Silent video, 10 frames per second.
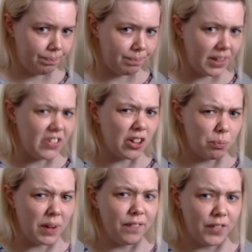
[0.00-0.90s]
So that's
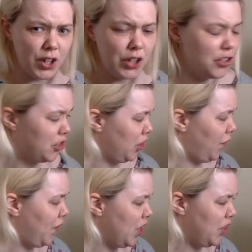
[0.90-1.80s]
my first
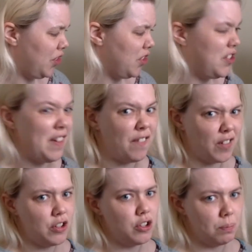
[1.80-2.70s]

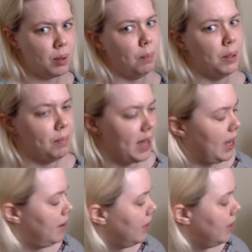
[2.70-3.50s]
different problem there.